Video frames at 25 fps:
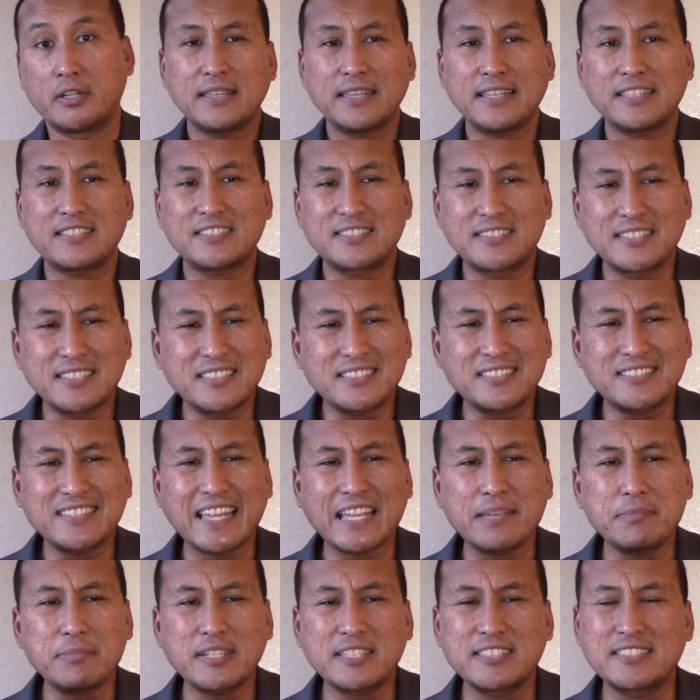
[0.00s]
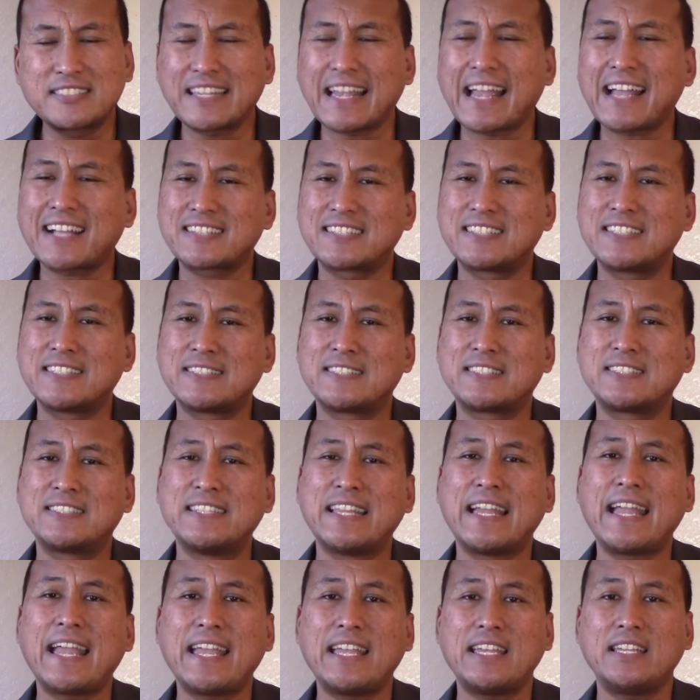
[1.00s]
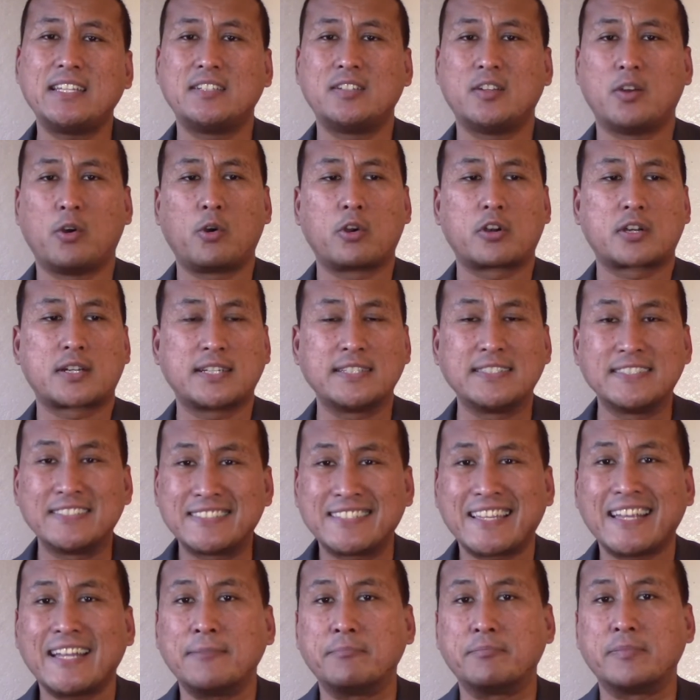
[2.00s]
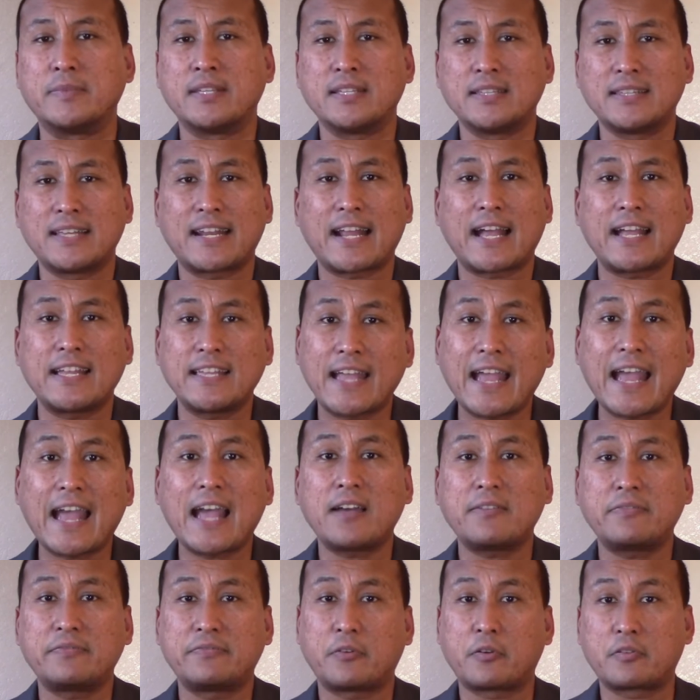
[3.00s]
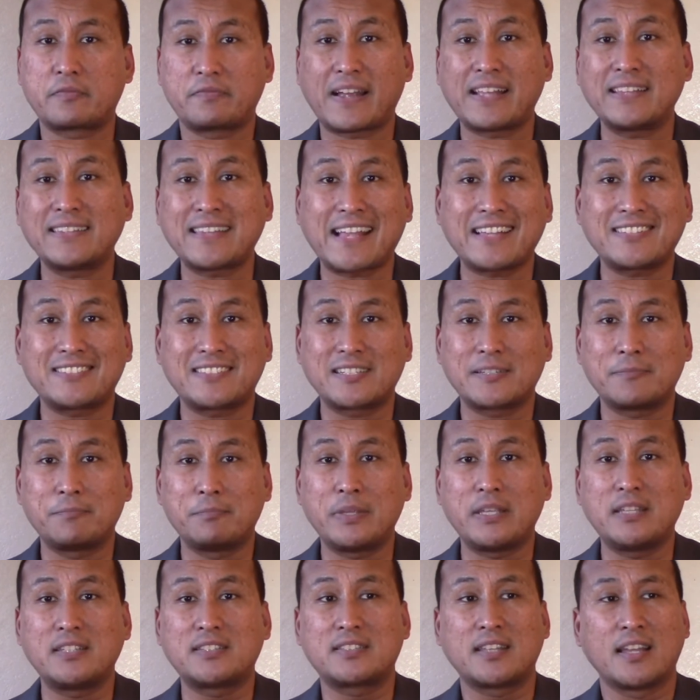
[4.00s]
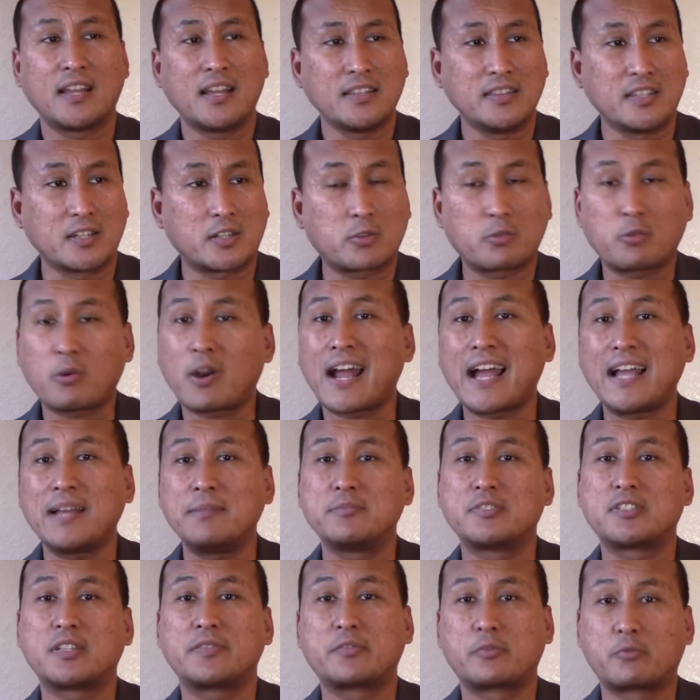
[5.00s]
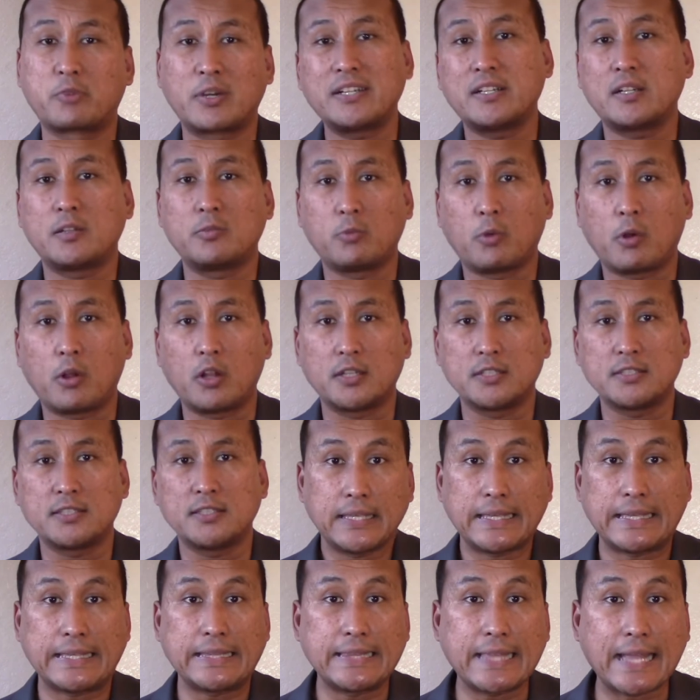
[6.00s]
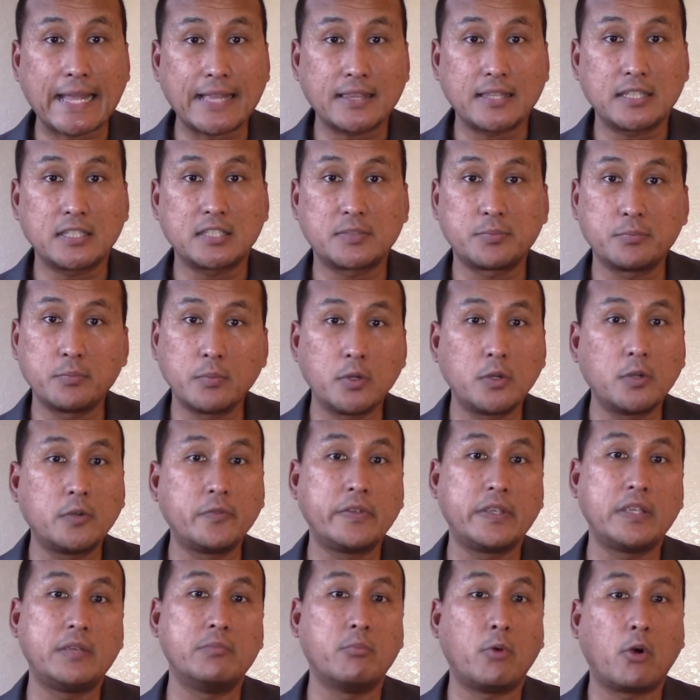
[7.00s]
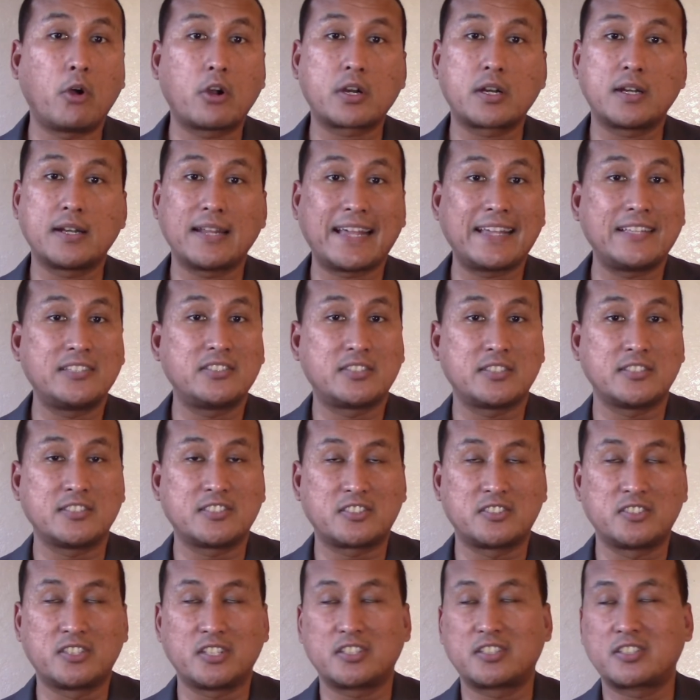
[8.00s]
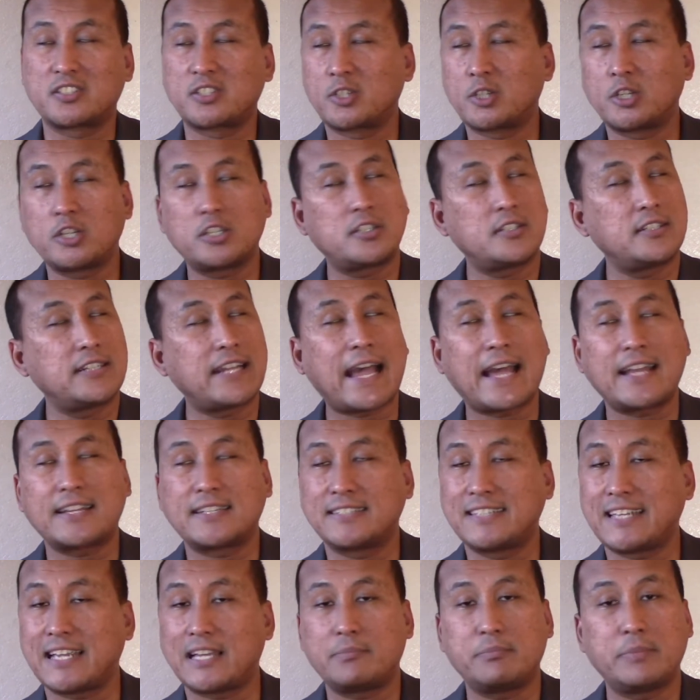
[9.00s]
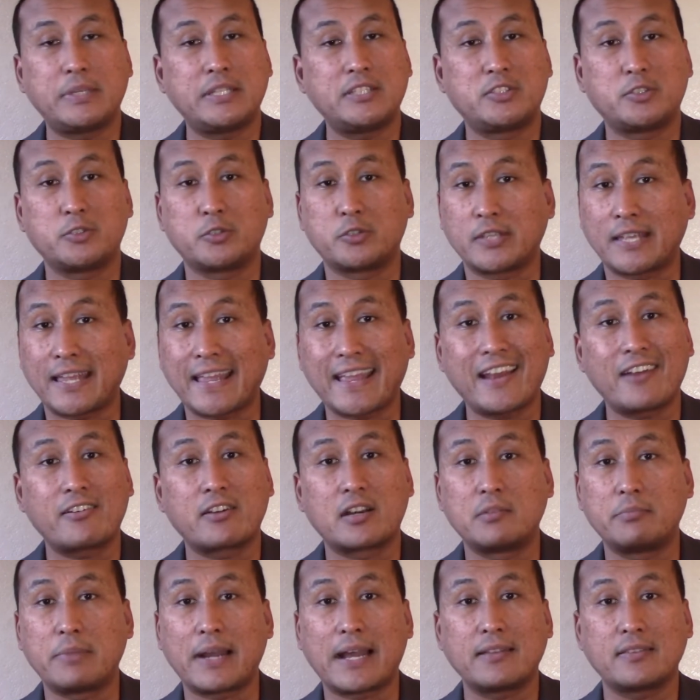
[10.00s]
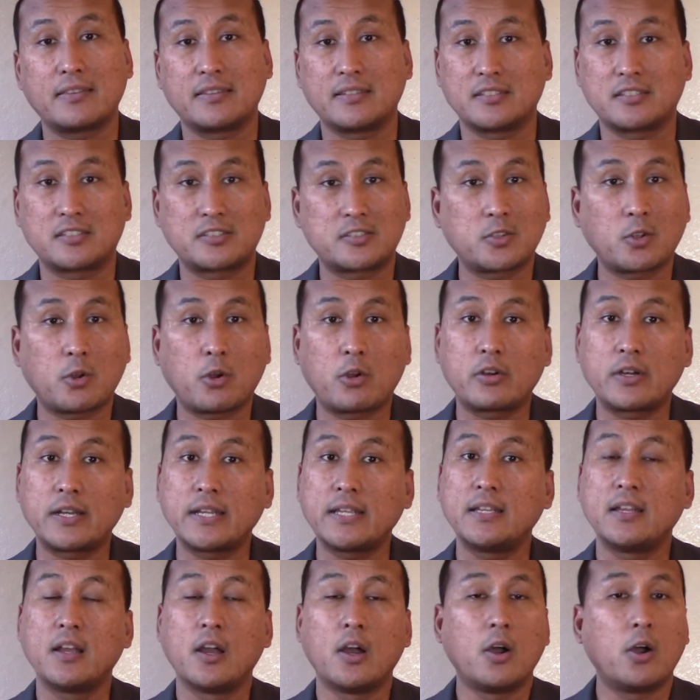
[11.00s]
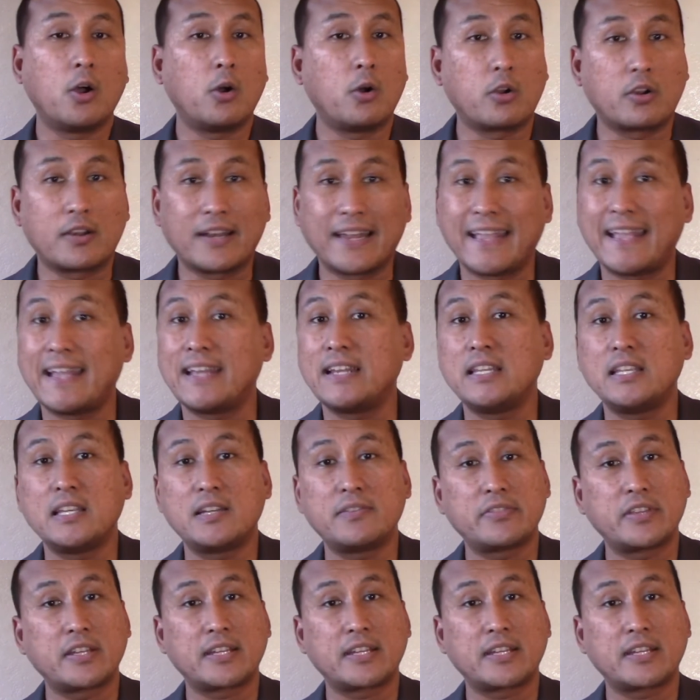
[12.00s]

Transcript: It's the same exact disdain or contempt that I have for Fantastic Beasts The Crimes of Grindelwald, in that this movie, Mortal Engines, just could not get me to care about the story or any of